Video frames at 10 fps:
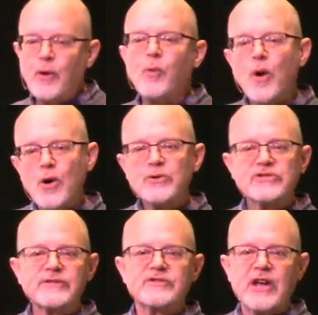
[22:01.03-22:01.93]
the
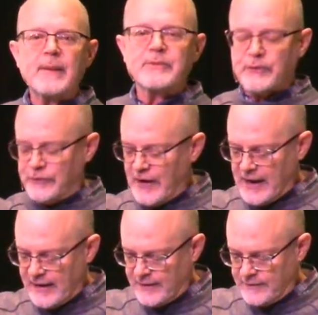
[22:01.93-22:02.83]
woes of chapter
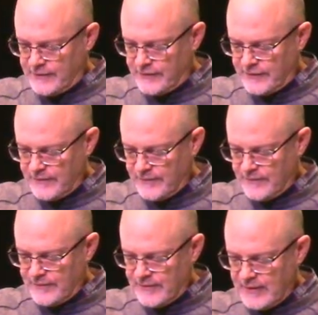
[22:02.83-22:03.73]
5.
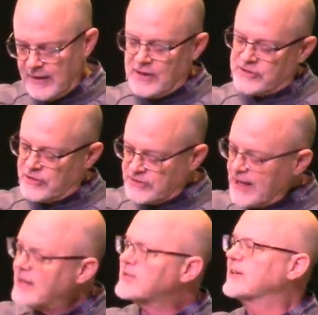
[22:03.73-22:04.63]
To
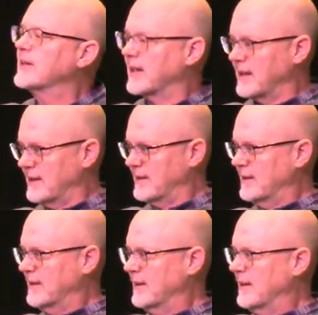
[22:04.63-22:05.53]
destiny,
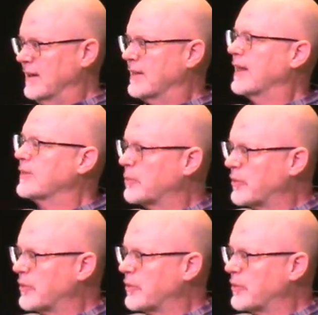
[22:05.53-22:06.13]
think the